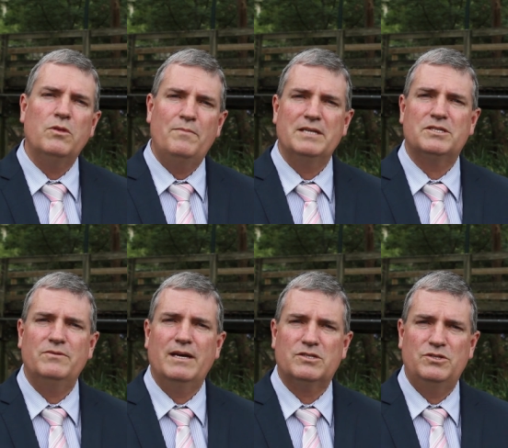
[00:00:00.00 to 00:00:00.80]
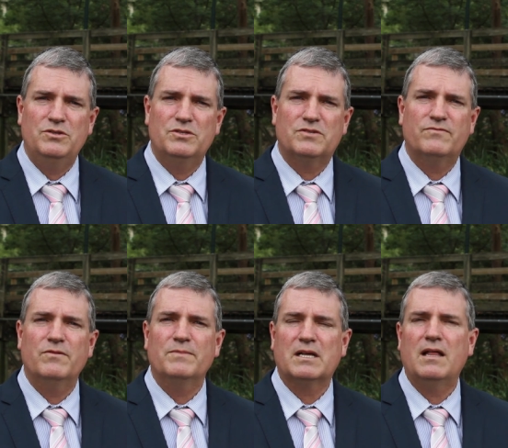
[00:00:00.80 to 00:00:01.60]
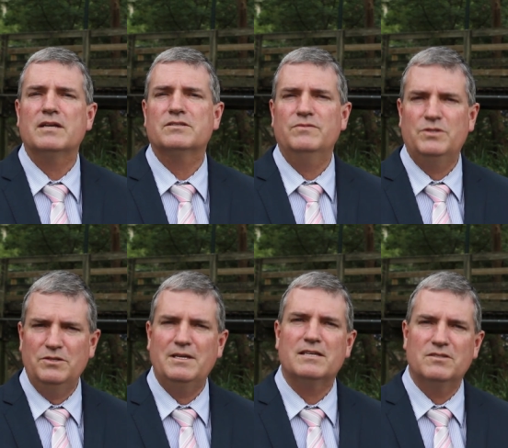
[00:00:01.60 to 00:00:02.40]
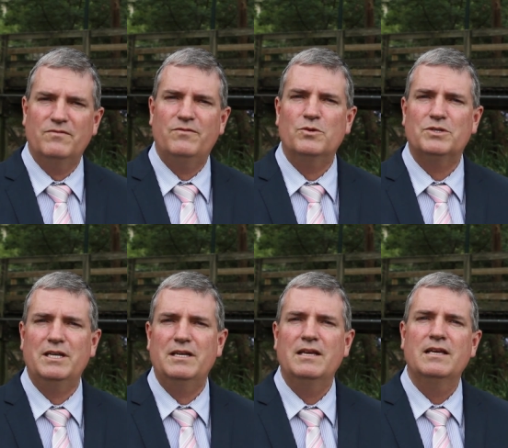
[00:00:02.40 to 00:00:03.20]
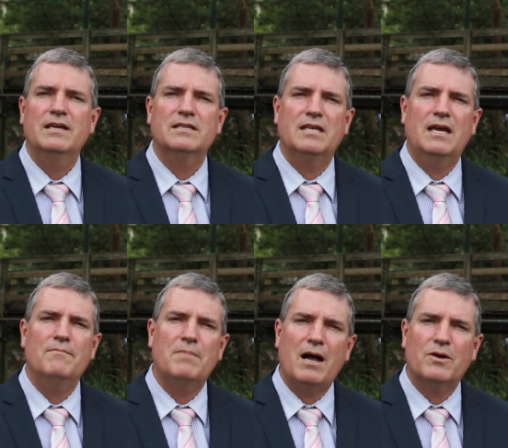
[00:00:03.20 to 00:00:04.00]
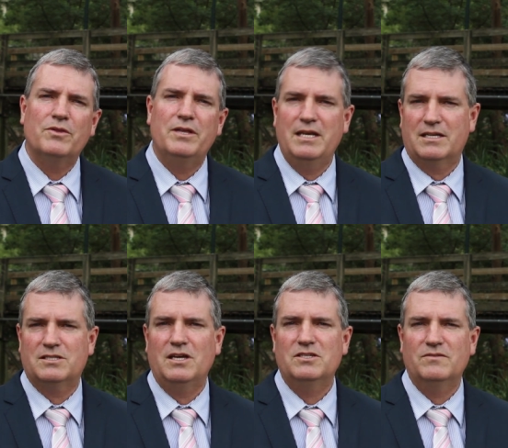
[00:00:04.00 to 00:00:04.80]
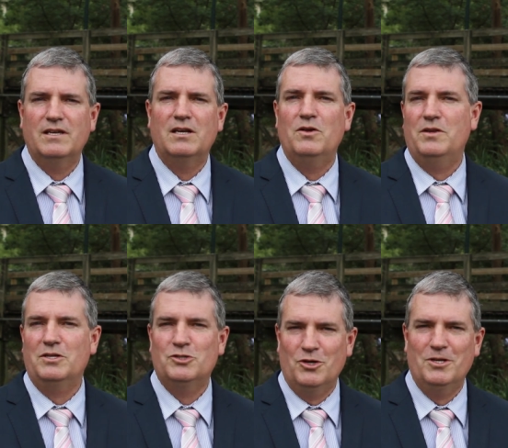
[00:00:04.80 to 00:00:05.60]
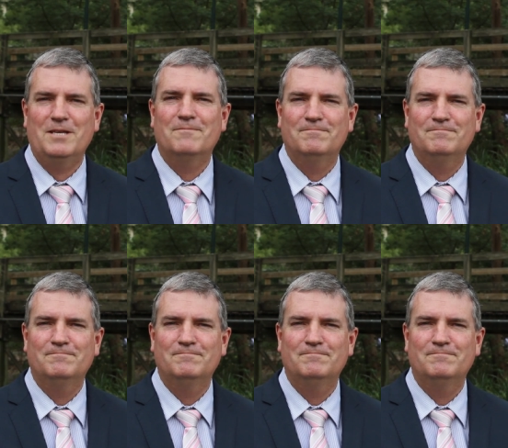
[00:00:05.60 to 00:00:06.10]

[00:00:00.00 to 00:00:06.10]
all the best to our students from the class of 2014 as they embark on the next stage of their learning journey.